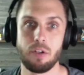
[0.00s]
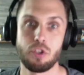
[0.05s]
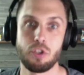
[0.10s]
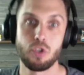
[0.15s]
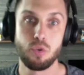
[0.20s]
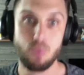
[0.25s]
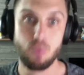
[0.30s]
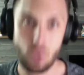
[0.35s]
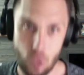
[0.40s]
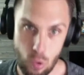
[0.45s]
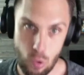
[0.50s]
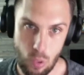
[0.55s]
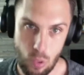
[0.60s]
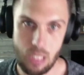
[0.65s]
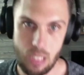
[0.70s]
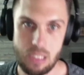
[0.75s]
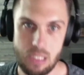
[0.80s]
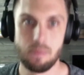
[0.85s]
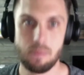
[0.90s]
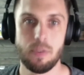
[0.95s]
true
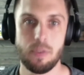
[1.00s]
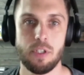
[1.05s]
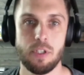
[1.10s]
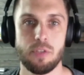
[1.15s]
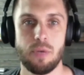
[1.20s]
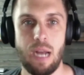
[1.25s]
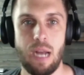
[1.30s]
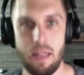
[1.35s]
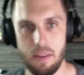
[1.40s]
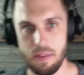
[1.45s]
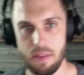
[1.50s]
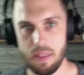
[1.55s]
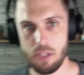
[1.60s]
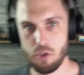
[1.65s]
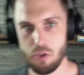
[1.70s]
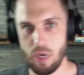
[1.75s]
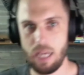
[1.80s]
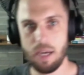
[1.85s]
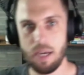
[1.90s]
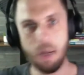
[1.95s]
customers rather than
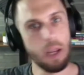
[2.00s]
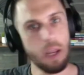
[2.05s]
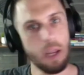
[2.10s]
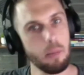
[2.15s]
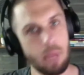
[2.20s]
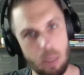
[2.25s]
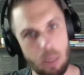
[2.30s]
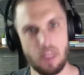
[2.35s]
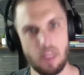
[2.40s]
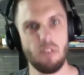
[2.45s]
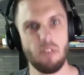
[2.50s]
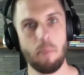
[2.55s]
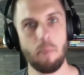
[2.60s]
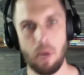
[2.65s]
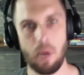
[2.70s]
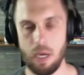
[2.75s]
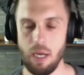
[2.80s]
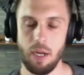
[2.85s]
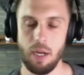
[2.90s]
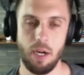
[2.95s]
trying to compete with
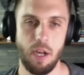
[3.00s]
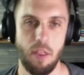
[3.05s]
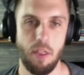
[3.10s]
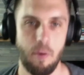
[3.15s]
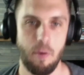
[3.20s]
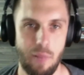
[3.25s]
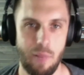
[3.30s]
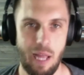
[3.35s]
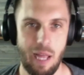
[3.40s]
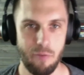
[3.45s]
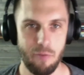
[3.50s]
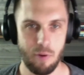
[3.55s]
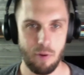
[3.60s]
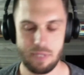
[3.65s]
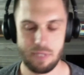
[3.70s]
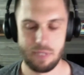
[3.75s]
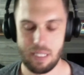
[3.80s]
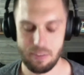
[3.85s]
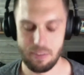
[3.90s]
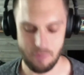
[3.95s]
everybody on another platform.
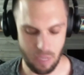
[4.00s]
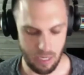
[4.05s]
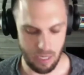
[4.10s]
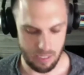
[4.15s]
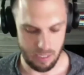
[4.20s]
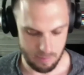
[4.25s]
So that's awesome